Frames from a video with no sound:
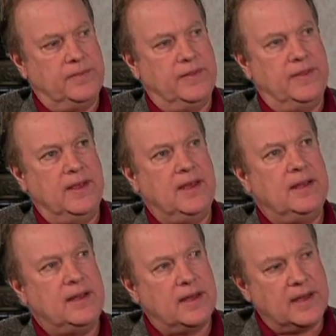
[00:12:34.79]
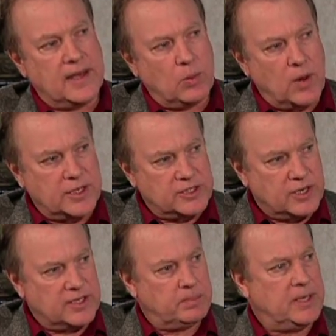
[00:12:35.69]
Then I want to
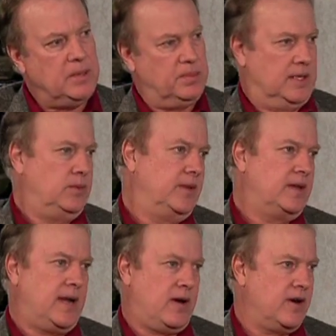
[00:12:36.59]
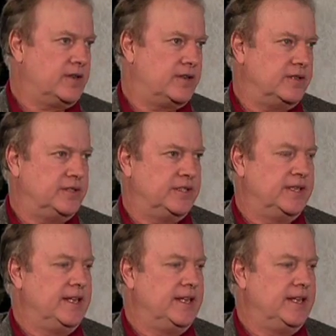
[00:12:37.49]
start to people it with characters.